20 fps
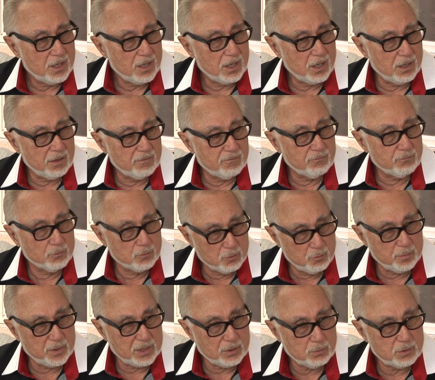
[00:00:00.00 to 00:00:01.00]
of
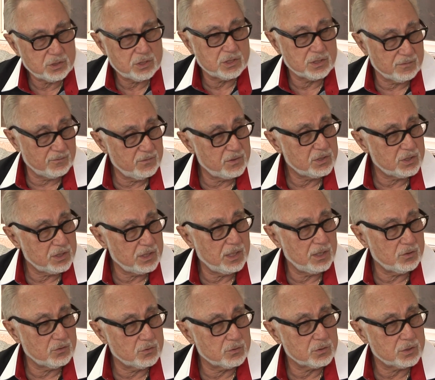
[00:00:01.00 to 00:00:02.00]
Ruby, which is a V.C.
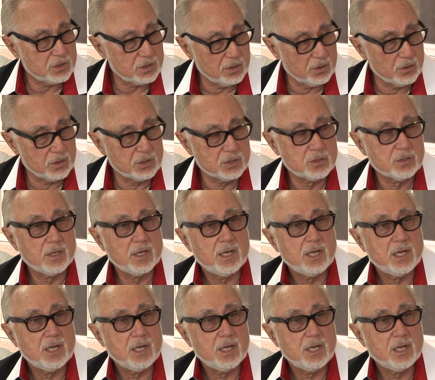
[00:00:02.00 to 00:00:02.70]
Andrews series.